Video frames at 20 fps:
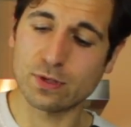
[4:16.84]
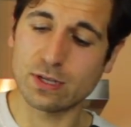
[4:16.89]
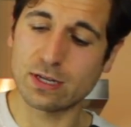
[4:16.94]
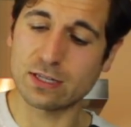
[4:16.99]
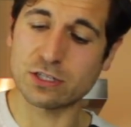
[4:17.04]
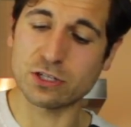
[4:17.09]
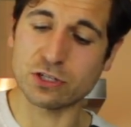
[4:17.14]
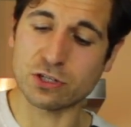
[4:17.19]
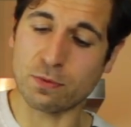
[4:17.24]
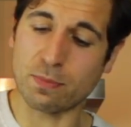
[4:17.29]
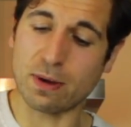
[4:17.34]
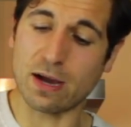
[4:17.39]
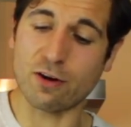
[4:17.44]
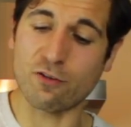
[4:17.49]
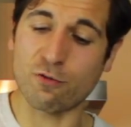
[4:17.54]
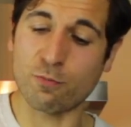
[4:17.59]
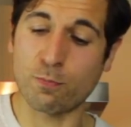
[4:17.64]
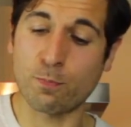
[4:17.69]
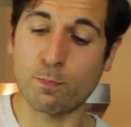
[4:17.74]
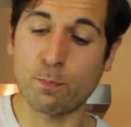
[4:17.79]
It's just a
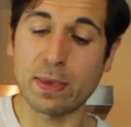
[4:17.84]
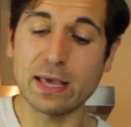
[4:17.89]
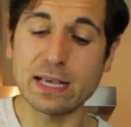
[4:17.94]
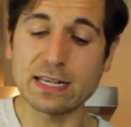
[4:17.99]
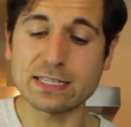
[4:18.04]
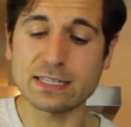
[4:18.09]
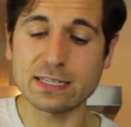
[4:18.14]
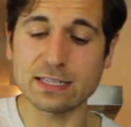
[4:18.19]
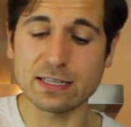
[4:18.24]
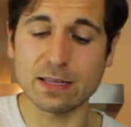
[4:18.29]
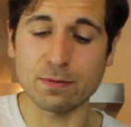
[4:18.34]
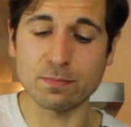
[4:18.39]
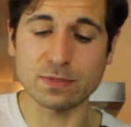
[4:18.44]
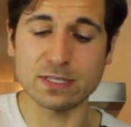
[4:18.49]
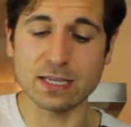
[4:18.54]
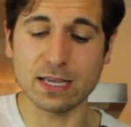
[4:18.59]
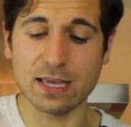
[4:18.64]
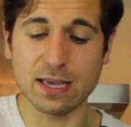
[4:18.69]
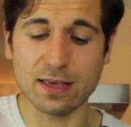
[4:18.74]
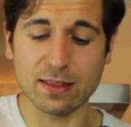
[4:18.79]
matter of piecing them
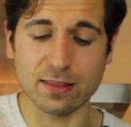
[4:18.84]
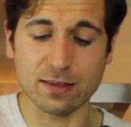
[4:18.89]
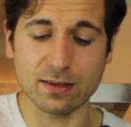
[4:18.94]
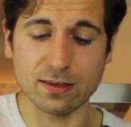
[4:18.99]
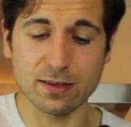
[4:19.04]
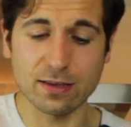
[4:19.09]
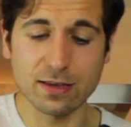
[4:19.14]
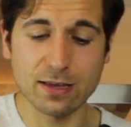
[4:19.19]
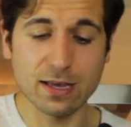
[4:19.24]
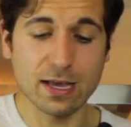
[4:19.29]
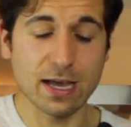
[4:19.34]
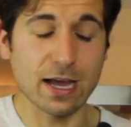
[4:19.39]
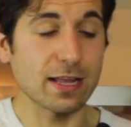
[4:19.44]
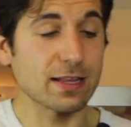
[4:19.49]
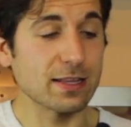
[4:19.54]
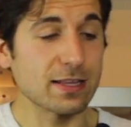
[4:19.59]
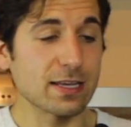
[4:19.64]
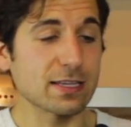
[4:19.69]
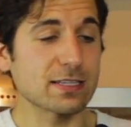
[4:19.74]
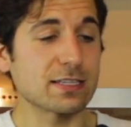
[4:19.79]
together.
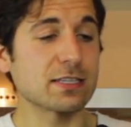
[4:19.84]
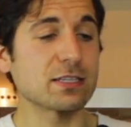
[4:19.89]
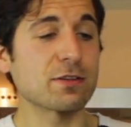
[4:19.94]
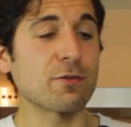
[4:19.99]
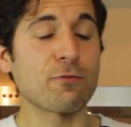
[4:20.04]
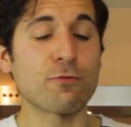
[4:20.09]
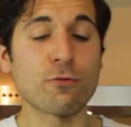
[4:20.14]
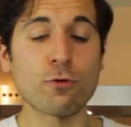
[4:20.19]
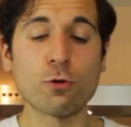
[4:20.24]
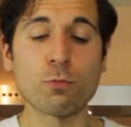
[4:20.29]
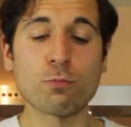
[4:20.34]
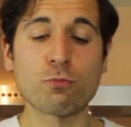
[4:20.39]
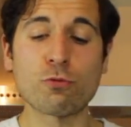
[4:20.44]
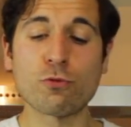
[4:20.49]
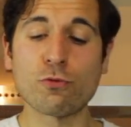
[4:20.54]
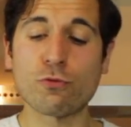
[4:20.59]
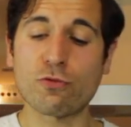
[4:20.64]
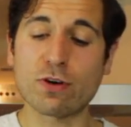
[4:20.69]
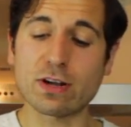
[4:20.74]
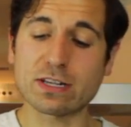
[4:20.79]
And this is a
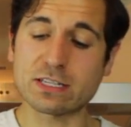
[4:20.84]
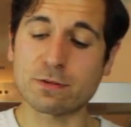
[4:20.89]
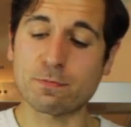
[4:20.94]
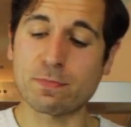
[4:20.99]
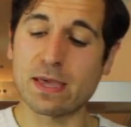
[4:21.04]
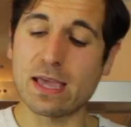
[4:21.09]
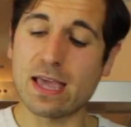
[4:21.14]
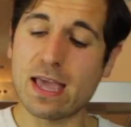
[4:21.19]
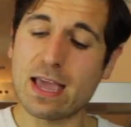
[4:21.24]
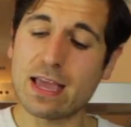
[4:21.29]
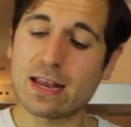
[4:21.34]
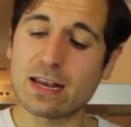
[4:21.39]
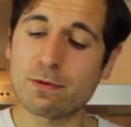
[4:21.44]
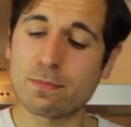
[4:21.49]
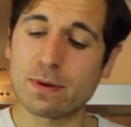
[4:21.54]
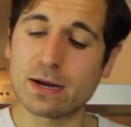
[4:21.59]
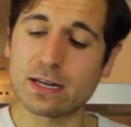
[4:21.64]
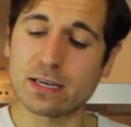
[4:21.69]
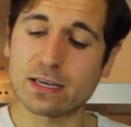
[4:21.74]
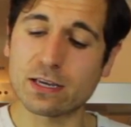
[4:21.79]
foolproof recipe.
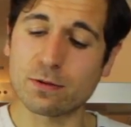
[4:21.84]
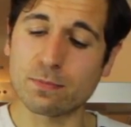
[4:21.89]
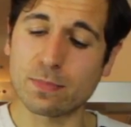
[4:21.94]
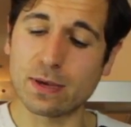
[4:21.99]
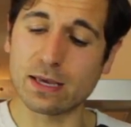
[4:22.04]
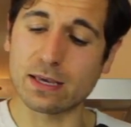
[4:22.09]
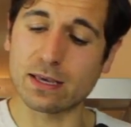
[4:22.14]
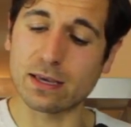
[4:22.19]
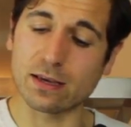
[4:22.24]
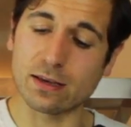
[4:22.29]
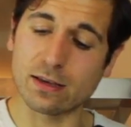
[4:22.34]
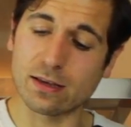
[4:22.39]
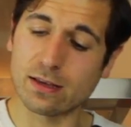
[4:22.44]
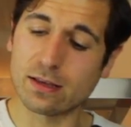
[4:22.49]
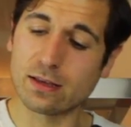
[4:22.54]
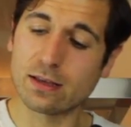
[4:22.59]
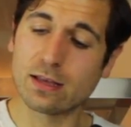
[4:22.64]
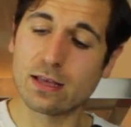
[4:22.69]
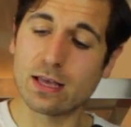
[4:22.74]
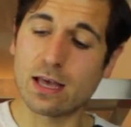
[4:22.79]
Anybody can make it.
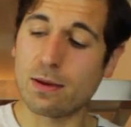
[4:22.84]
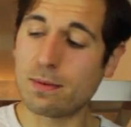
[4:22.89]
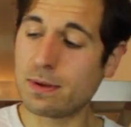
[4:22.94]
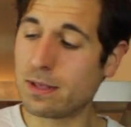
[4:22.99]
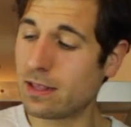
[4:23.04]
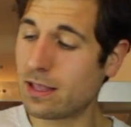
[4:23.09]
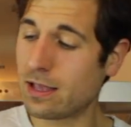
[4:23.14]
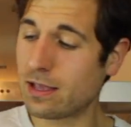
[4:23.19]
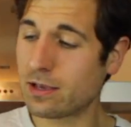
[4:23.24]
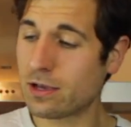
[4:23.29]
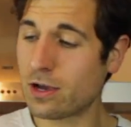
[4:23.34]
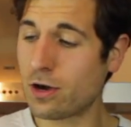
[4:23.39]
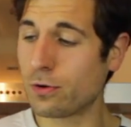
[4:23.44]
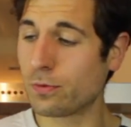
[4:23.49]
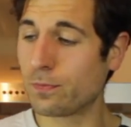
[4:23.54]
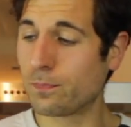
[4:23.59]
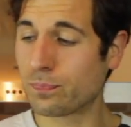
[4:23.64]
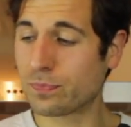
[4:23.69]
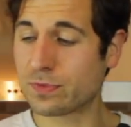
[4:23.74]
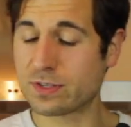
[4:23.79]
I mean, there you
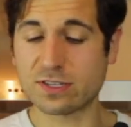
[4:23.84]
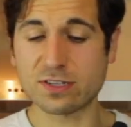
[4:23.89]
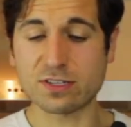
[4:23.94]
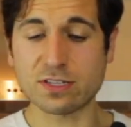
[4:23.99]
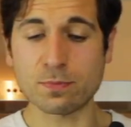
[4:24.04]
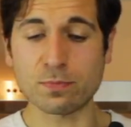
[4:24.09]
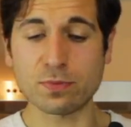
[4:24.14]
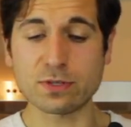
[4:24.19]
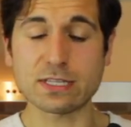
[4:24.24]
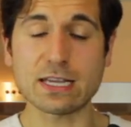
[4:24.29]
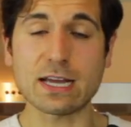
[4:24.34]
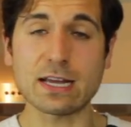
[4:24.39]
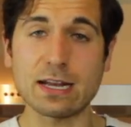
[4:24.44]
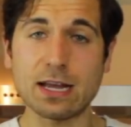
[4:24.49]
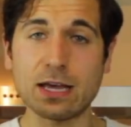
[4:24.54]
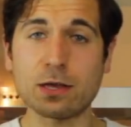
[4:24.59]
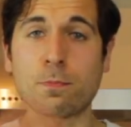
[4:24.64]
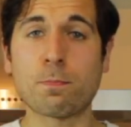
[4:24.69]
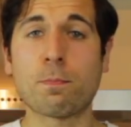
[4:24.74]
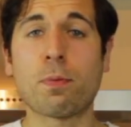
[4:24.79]
go. It's as simple as that.
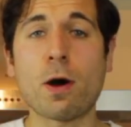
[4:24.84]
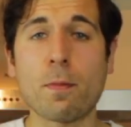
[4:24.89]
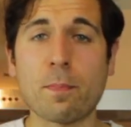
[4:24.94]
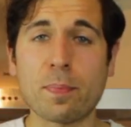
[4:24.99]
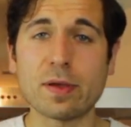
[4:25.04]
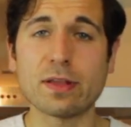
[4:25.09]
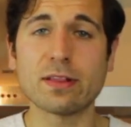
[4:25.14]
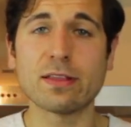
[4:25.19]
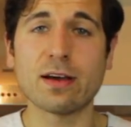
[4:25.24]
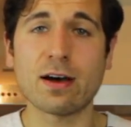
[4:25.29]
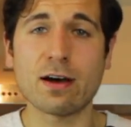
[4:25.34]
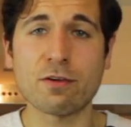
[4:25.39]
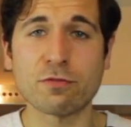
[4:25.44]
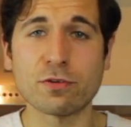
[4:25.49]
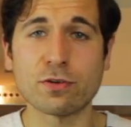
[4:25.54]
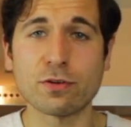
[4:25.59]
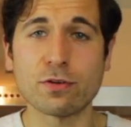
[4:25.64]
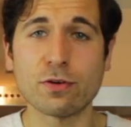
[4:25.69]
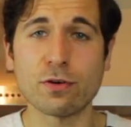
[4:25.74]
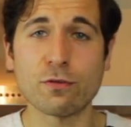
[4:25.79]
Now you pop it in the
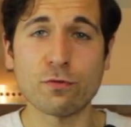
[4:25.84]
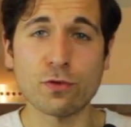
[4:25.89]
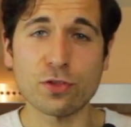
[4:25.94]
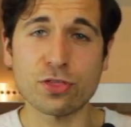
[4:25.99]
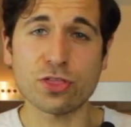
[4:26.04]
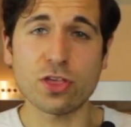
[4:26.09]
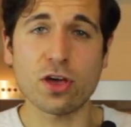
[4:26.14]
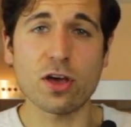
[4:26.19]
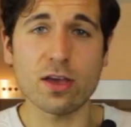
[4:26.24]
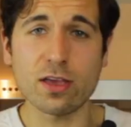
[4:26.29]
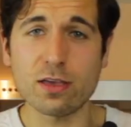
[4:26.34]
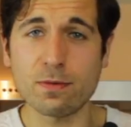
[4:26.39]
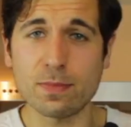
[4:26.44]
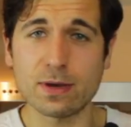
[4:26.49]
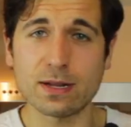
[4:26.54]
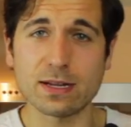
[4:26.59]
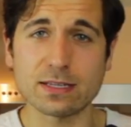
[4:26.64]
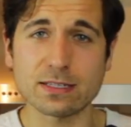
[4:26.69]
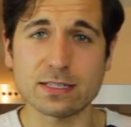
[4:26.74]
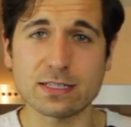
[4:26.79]
oven for 30
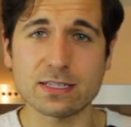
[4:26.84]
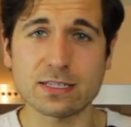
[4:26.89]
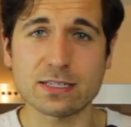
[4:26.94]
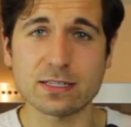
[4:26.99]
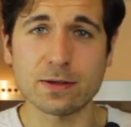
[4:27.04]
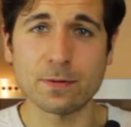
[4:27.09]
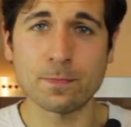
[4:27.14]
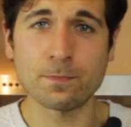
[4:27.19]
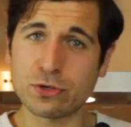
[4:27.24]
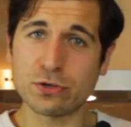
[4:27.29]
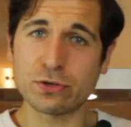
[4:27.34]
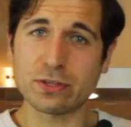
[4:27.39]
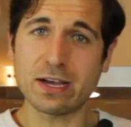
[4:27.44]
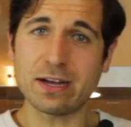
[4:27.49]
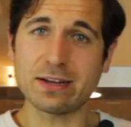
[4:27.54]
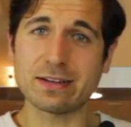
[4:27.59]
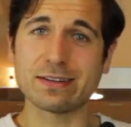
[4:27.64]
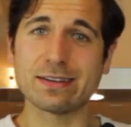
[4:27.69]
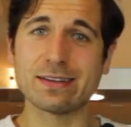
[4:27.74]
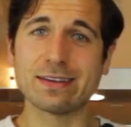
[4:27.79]
minutes. When you're
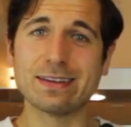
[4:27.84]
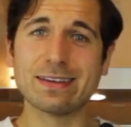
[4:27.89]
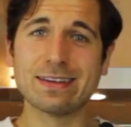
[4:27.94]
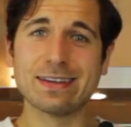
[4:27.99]
done.